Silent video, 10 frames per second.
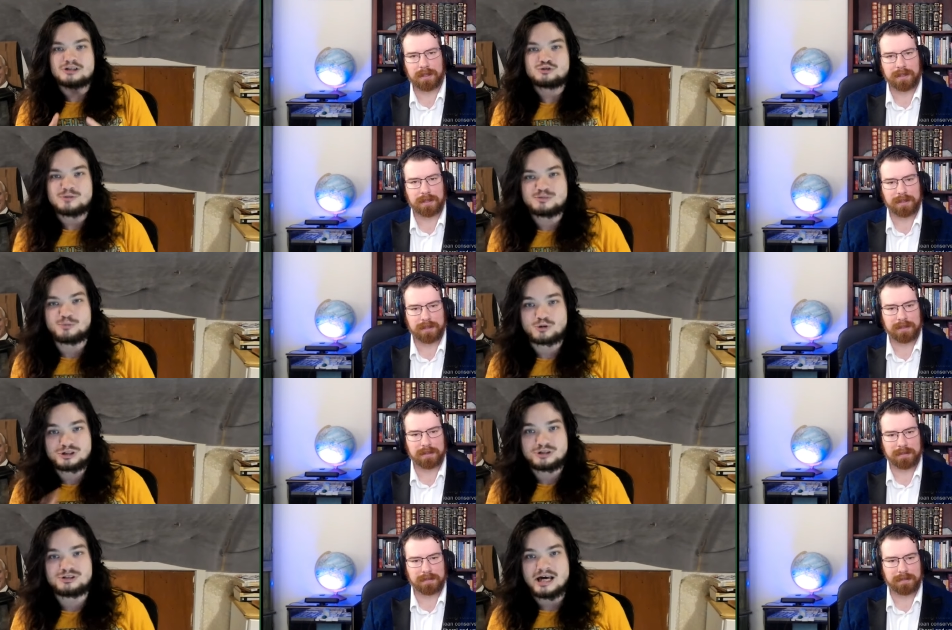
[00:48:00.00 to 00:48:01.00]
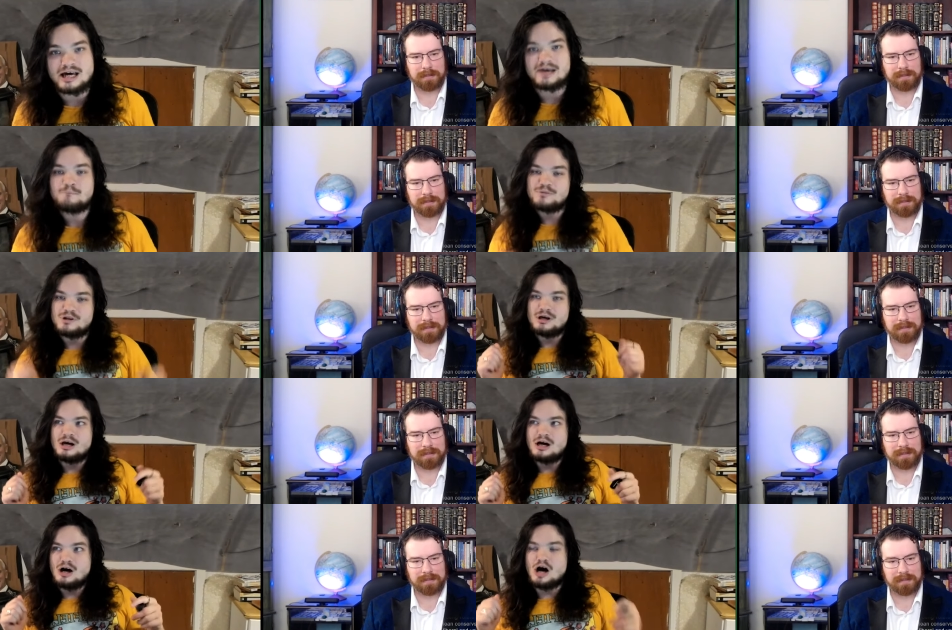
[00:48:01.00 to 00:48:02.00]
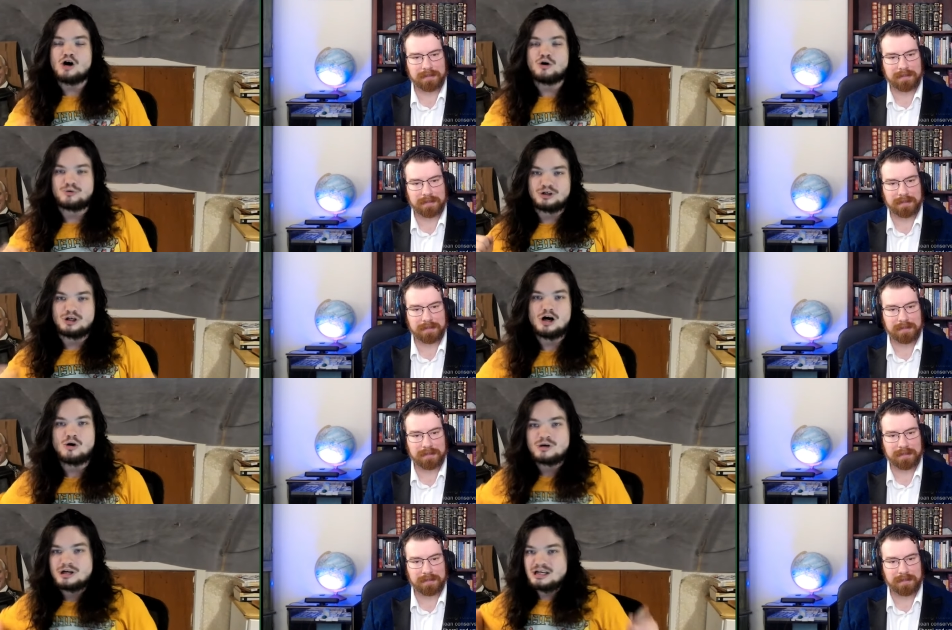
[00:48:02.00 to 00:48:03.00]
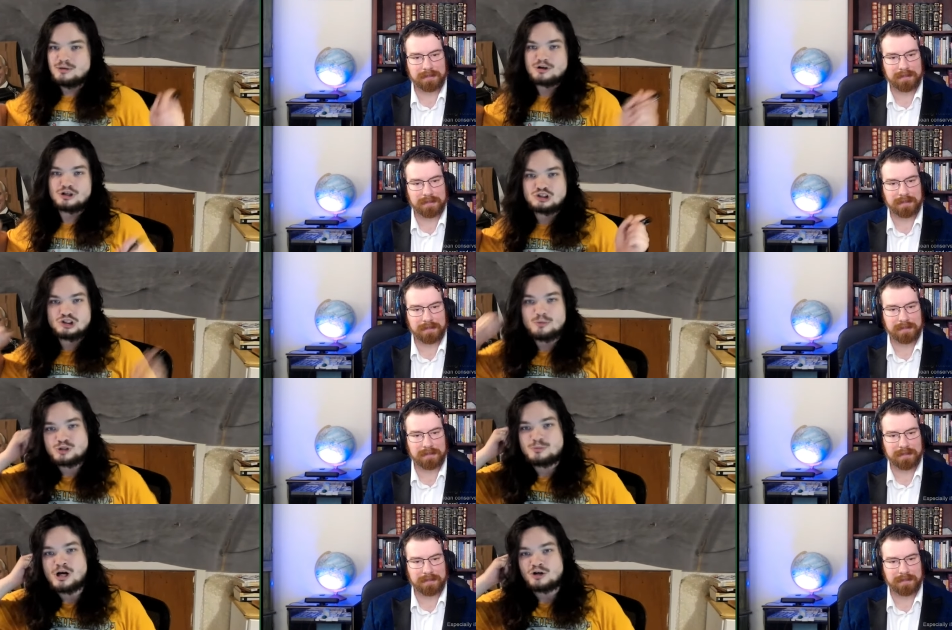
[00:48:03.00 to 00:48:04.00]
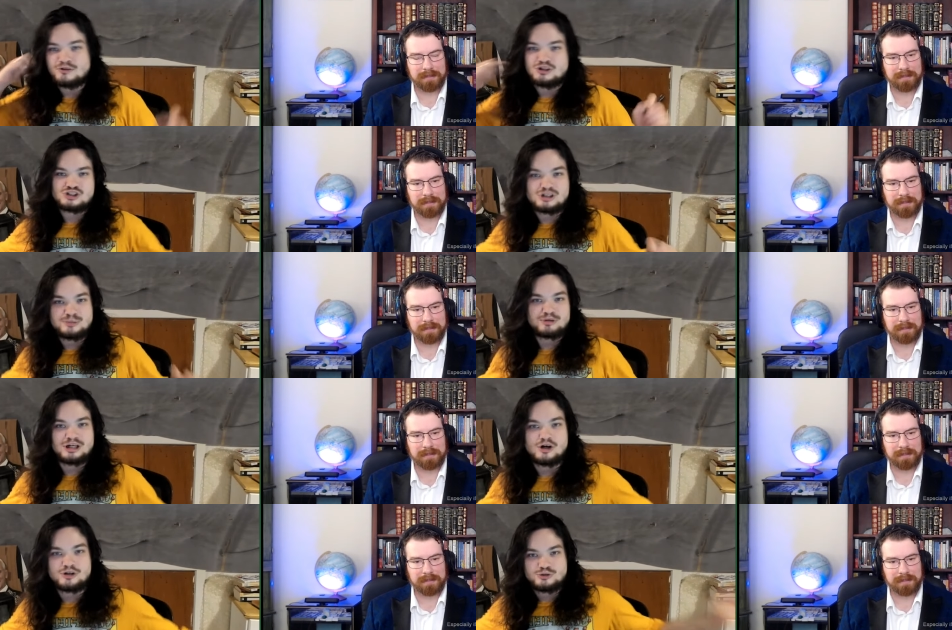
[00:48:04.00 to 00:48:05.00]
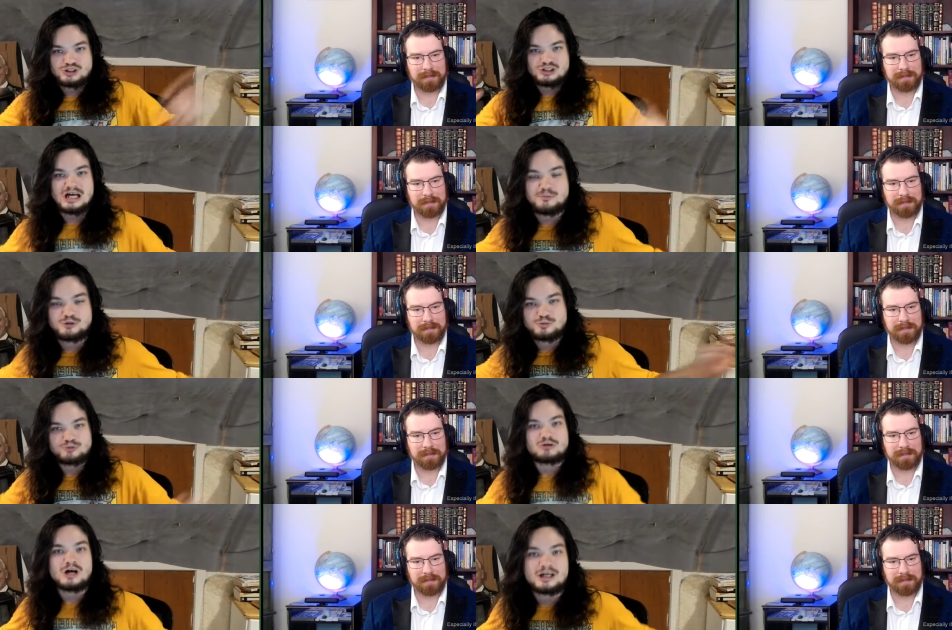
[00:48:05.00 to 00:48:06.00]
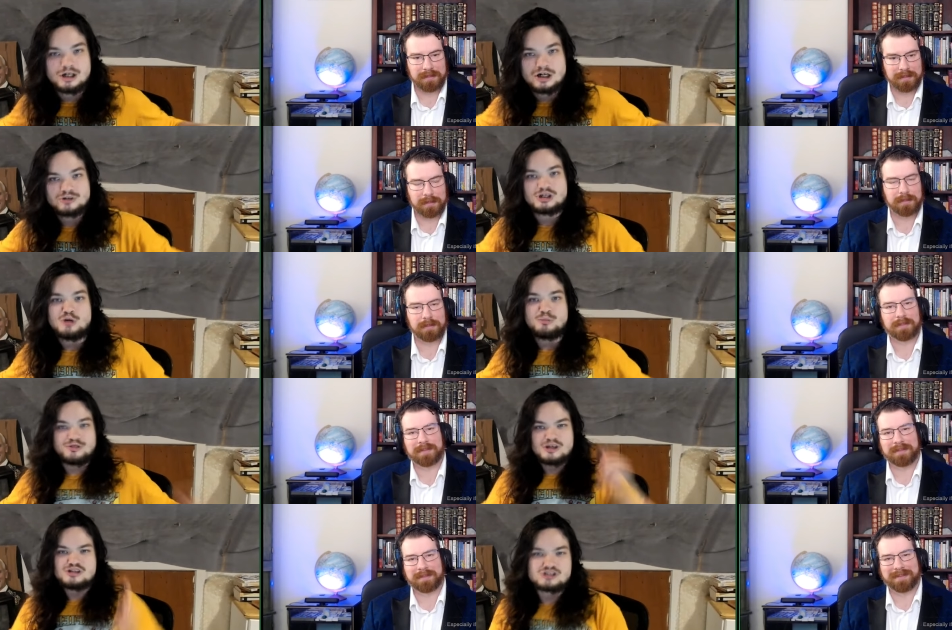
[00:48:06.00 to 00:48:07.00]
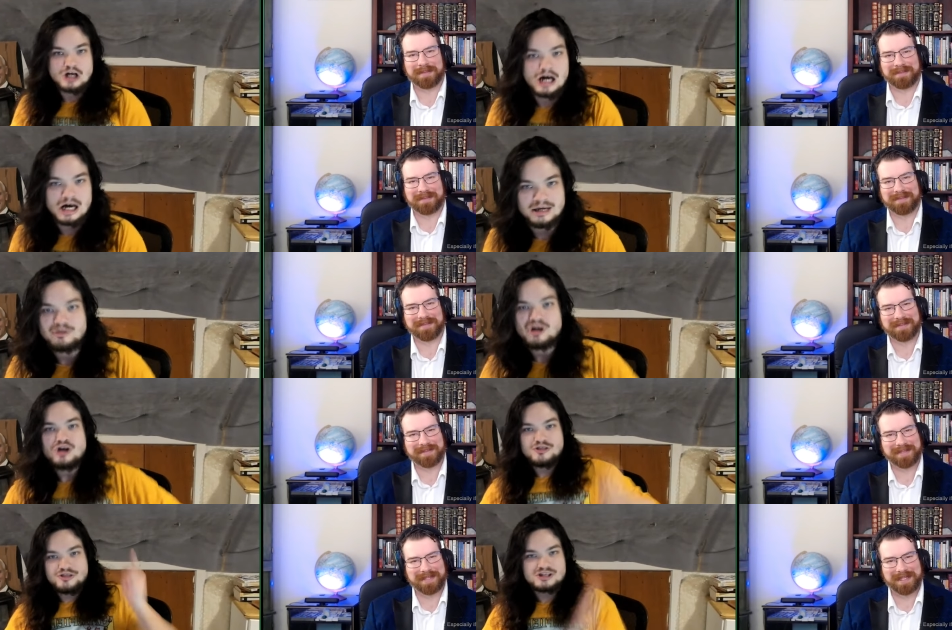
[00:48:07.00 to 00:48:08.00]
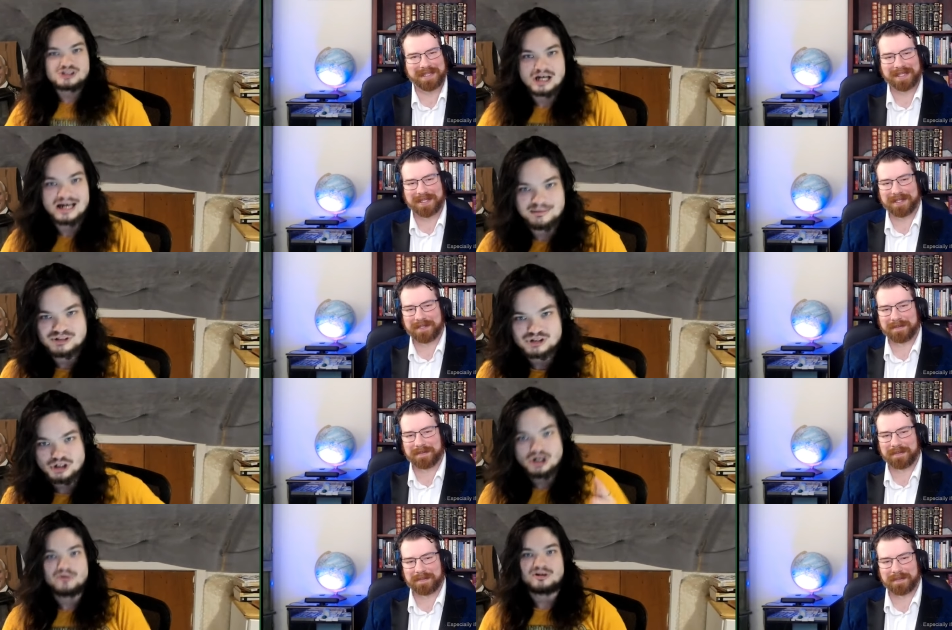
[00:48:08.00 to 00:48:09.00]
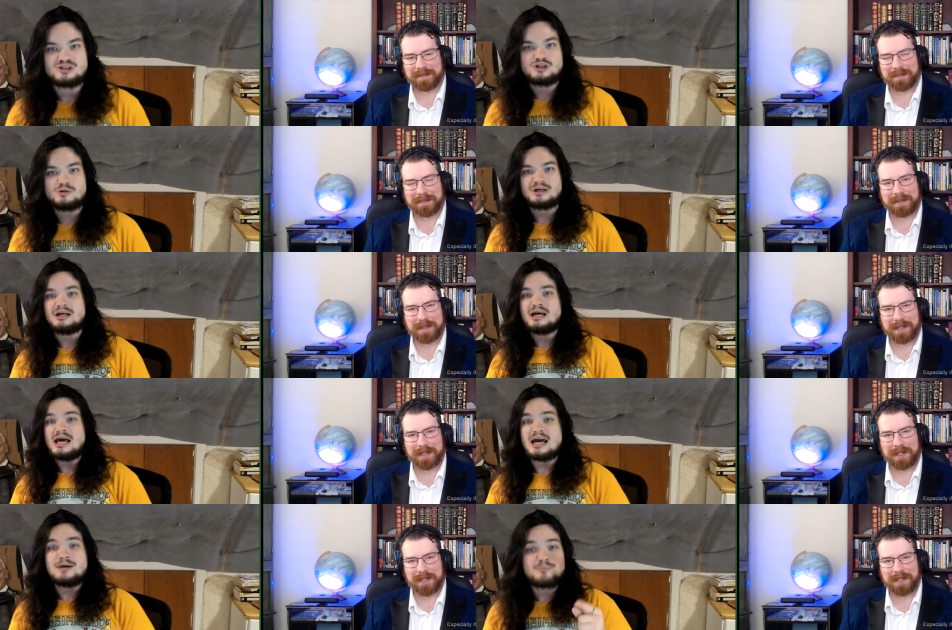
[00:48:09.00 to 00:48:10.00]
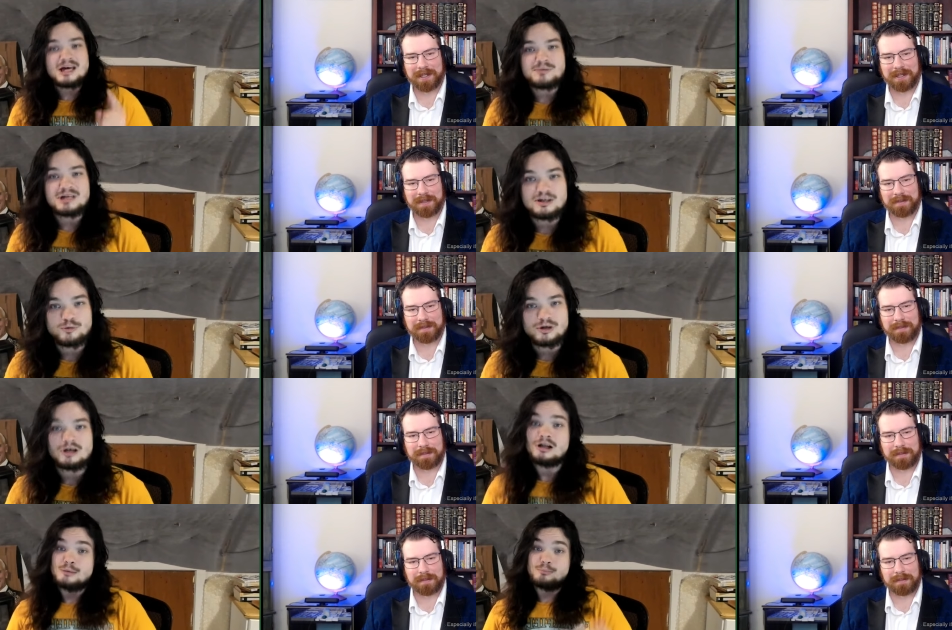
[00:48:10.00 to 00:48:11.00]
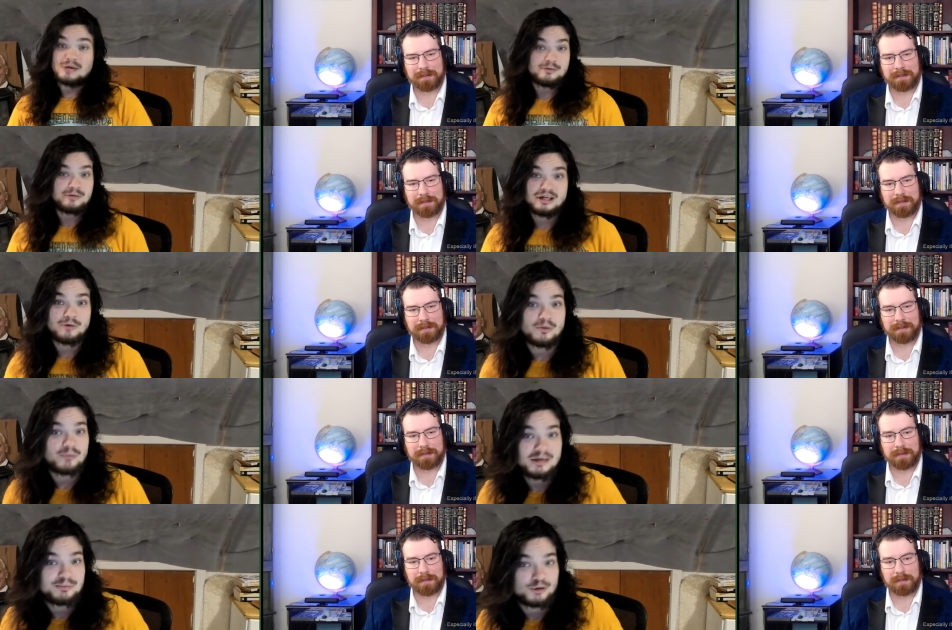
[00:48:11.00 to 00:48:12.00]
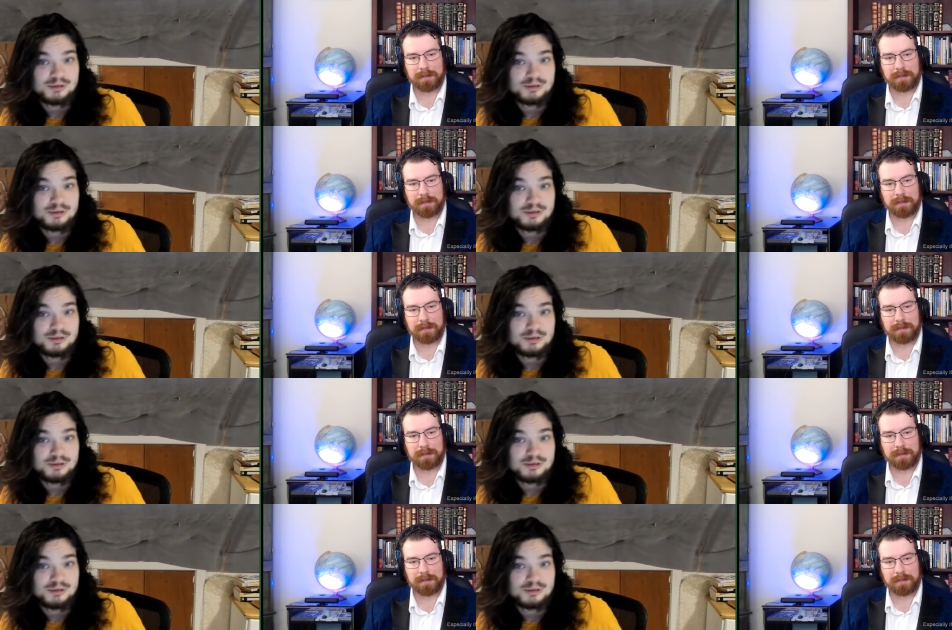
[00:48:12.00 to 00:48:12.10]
Speaker 1: to Trump supporters, they'll say, oh, you know, he would have done so much better if he just didn't bring in all those establishment RINOs. But this mm-hmm. time, this time he's going to know what he's doing. And maybe he will, maybe he won't. Maybe it'll